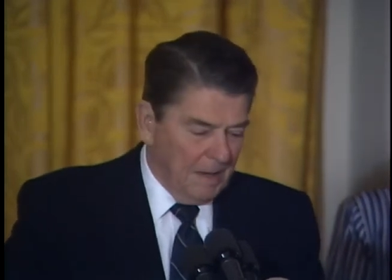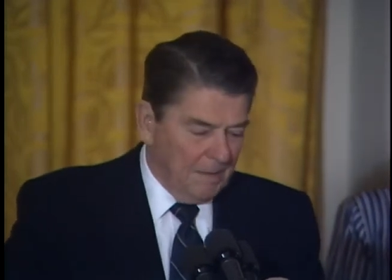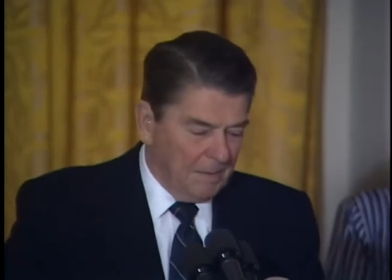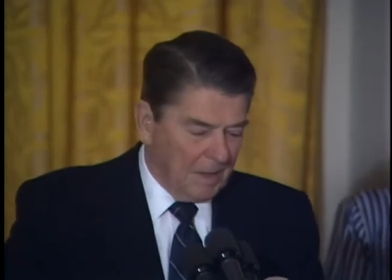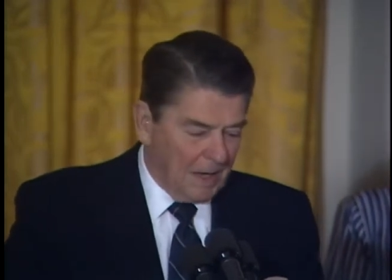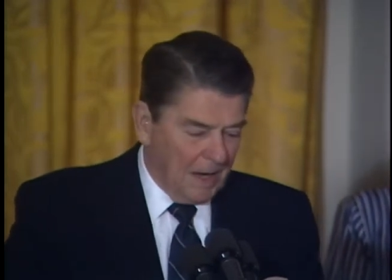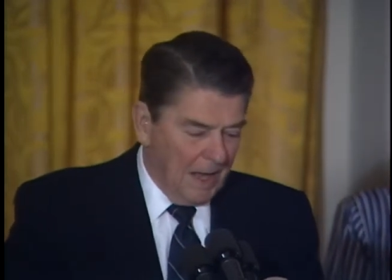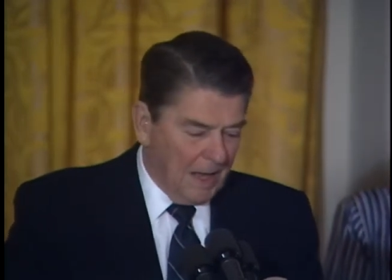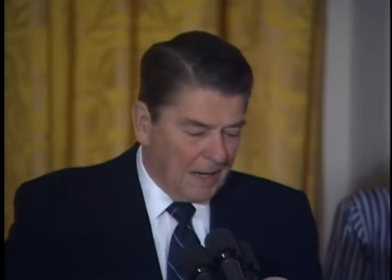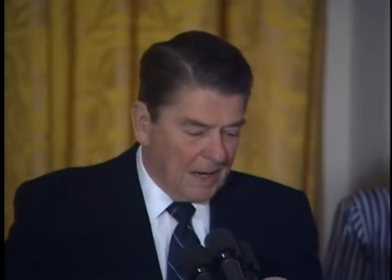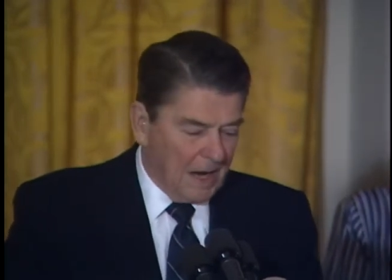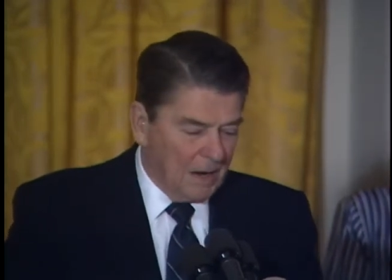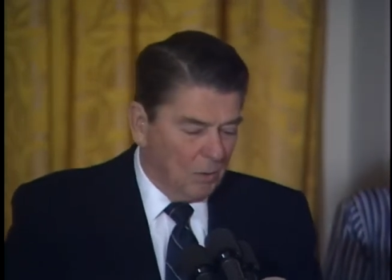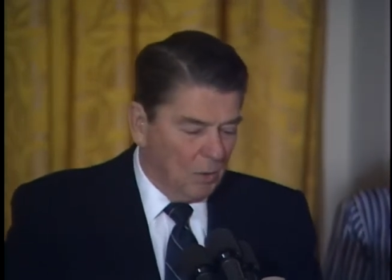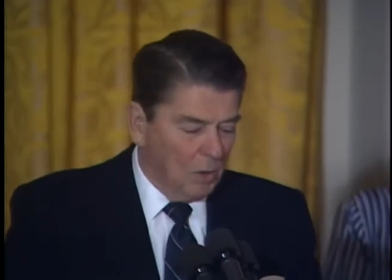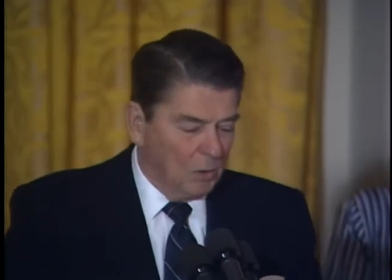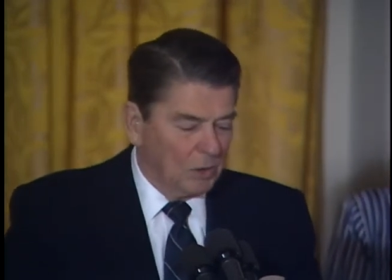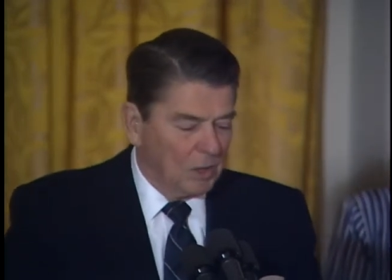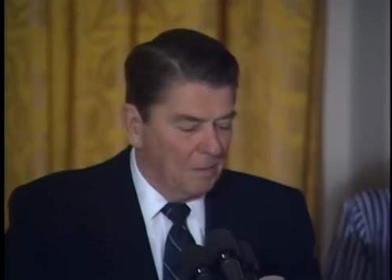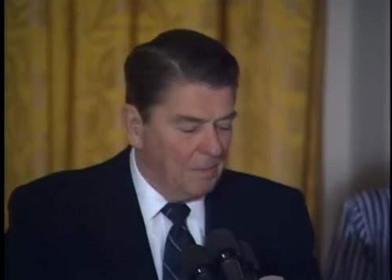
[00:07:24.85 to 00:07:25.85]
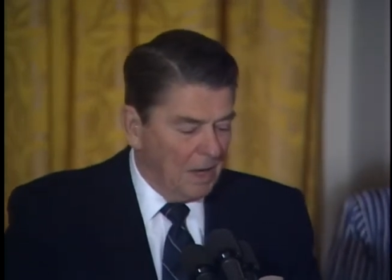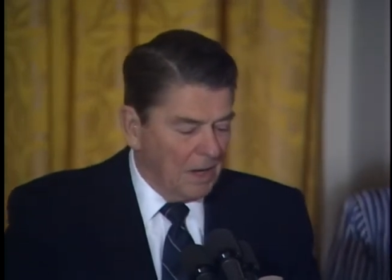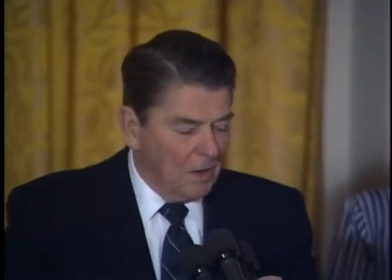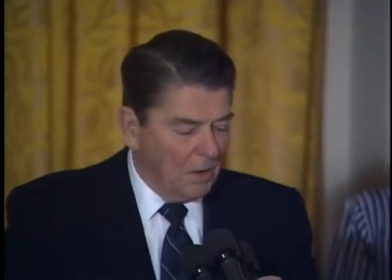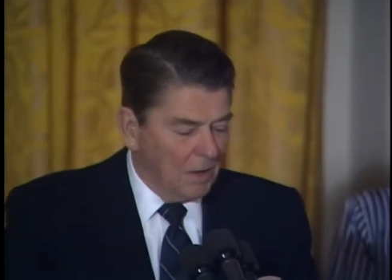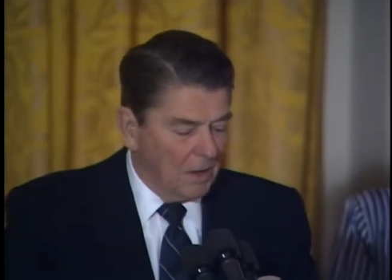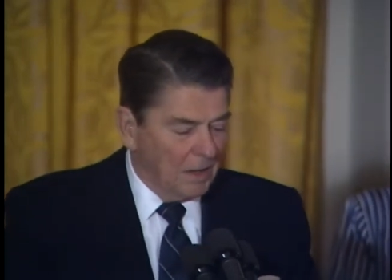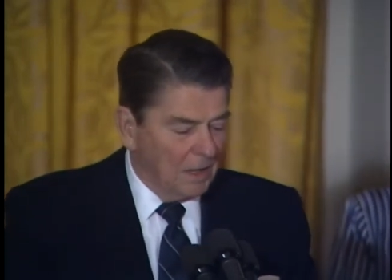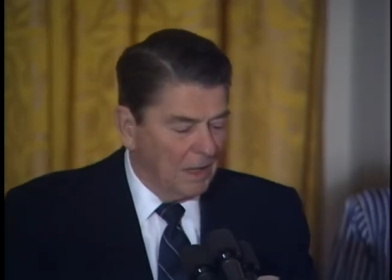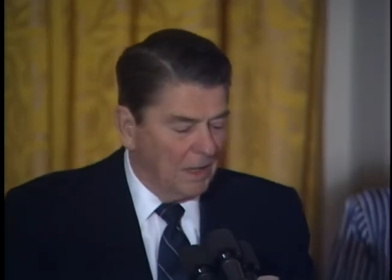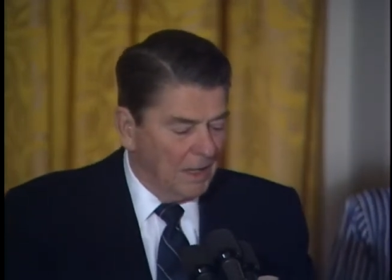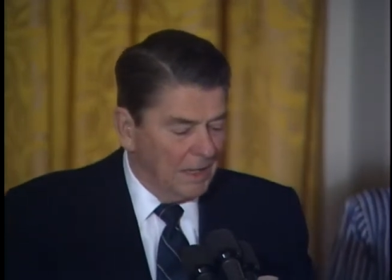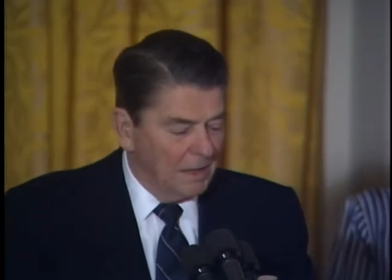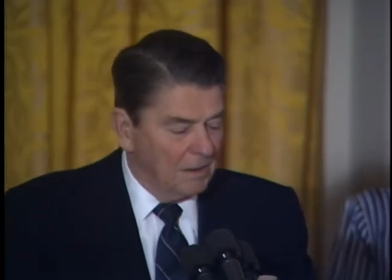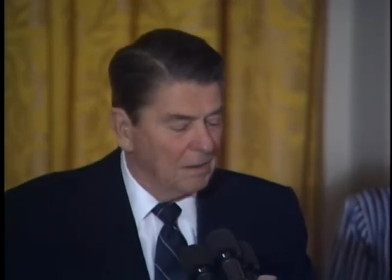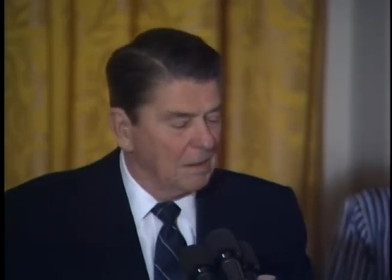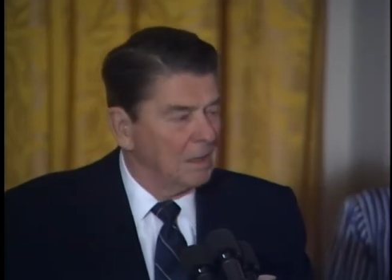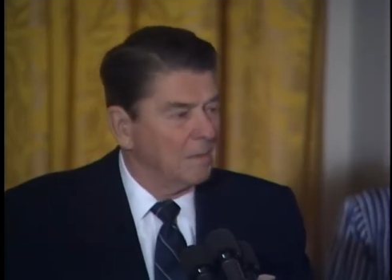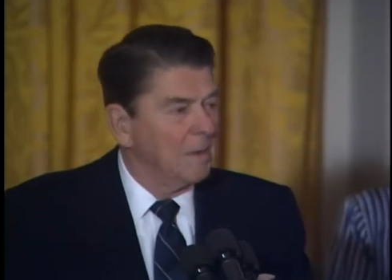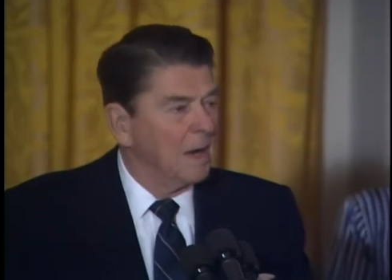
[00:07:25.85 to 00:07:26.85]
but like I wrote the minority
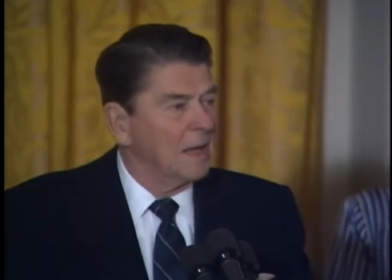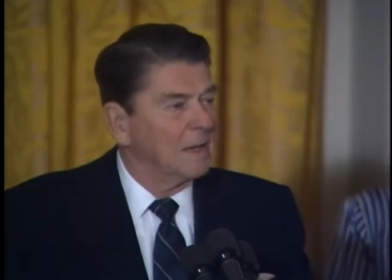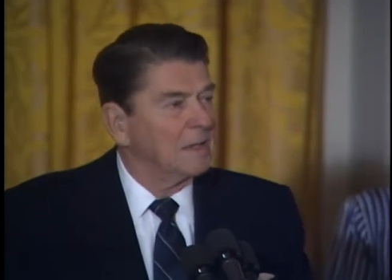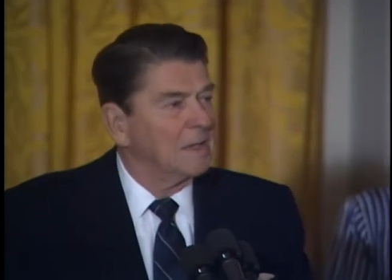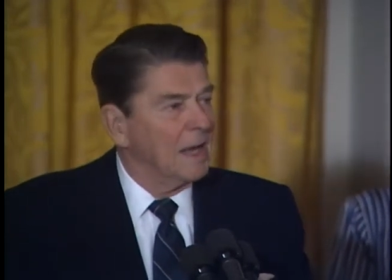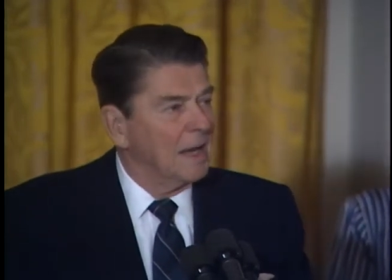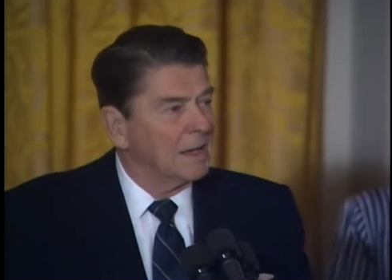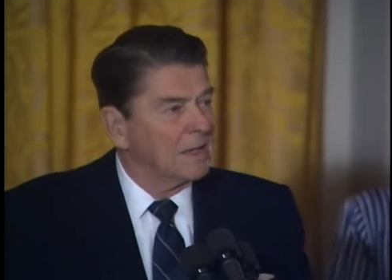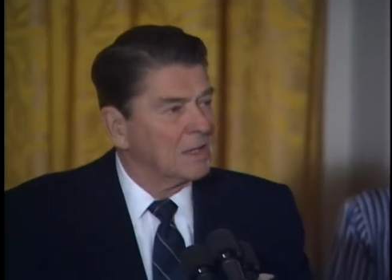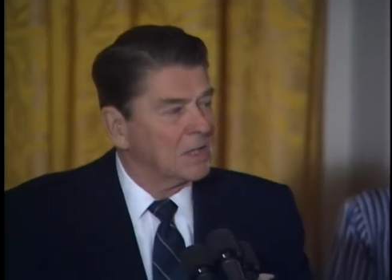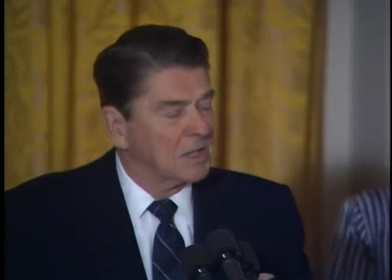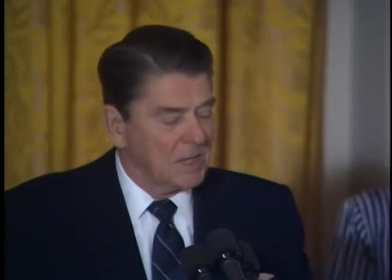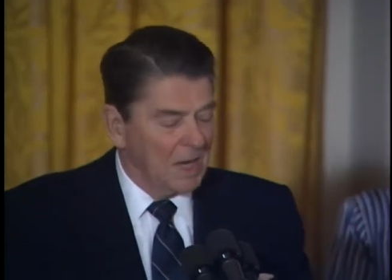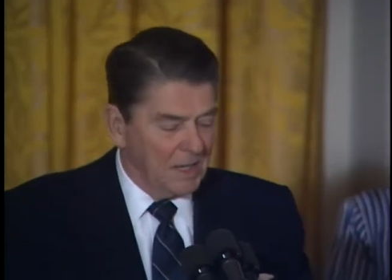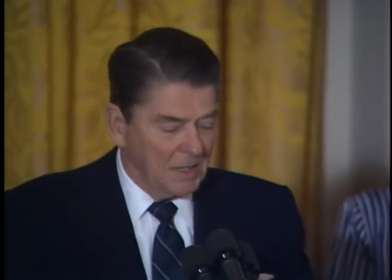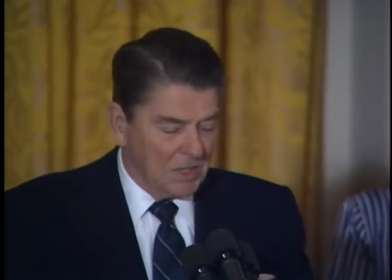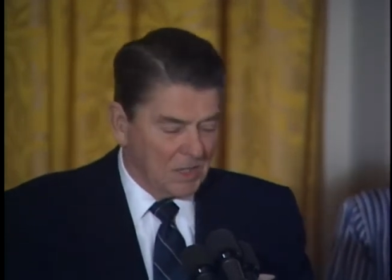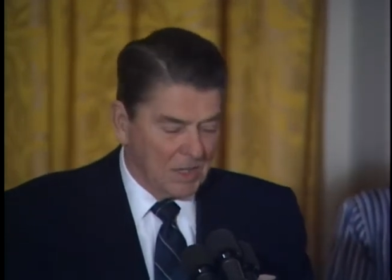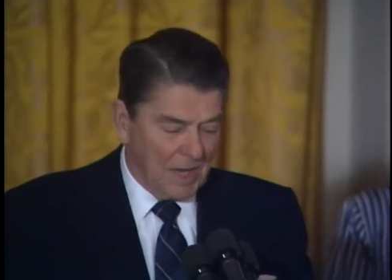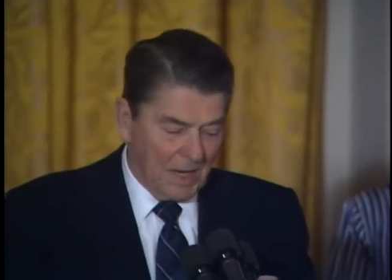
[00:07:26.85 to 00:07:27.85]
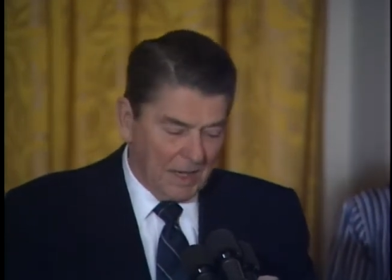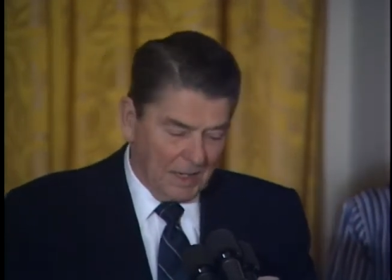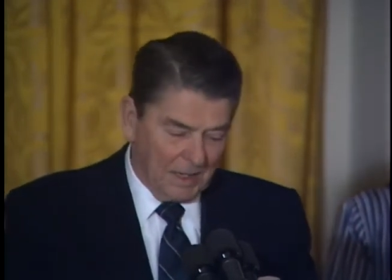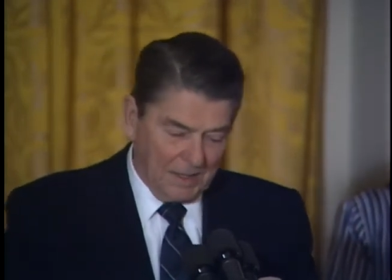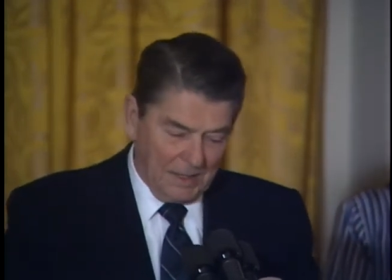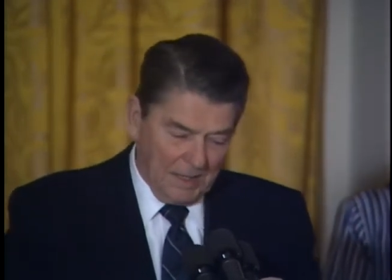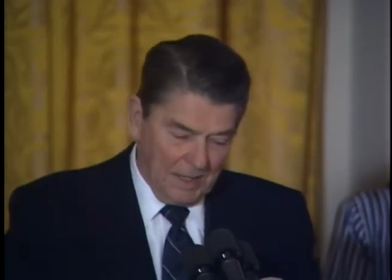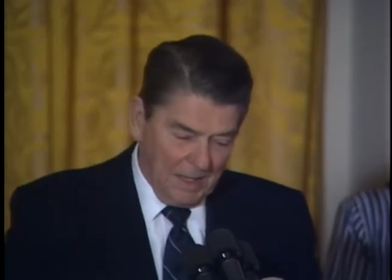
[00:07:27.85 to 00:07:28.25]
leader of the Montana State Senate,